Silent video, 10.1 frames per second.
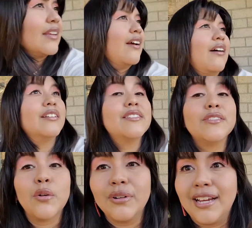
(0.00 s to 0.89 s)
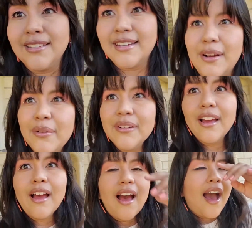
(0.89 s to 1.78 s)
Oh, it's so nice out.
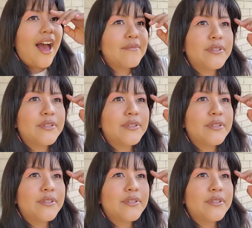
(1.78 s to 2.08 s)
I'm